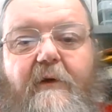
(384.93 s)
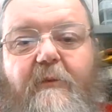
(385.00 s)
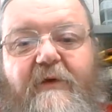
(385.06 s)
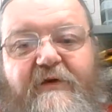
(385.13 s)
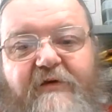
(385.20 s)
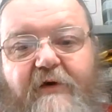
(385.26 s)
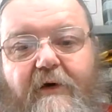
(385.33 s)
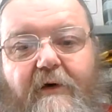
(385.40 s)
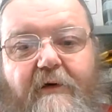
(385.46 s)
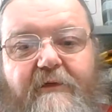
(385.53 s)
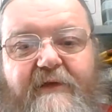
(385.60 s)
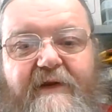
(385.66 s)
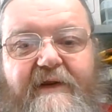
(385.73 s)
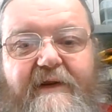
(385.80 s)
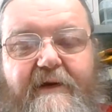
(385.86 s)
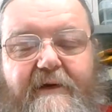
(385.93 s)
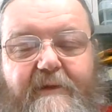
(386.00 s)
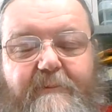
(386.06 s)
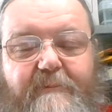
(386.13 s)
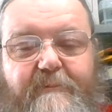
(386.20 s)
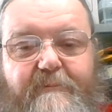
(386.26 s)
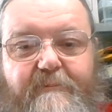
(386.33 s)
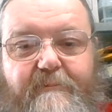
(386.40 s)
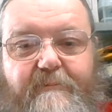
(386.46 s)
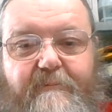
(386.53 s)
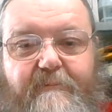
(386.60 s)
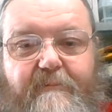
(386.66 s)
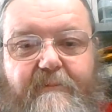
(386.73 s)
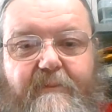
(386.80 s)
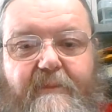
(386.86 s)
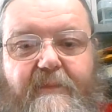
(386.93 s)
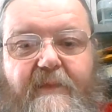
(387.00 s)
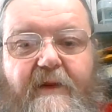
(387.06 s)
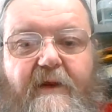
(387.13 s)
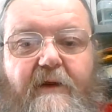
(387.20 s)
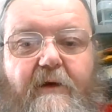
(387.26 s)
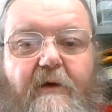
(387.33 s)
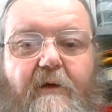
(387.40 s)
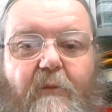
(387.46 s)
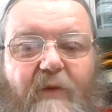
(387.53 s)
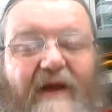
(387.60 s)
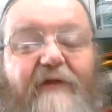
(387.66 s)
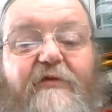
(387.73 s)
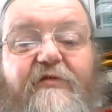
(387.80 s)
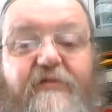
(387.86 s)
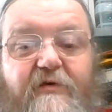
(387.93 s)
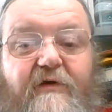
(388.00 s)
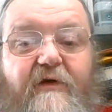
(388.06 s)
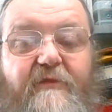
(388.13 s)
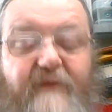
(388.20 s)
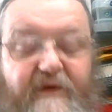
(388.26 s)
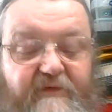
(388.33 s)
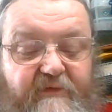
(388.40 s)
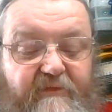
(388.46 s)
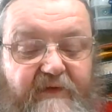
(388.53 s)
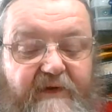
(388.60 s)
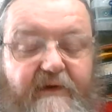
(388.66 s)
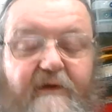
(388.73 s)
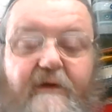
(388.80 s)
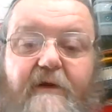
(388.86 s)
which are the Welsh, effectively.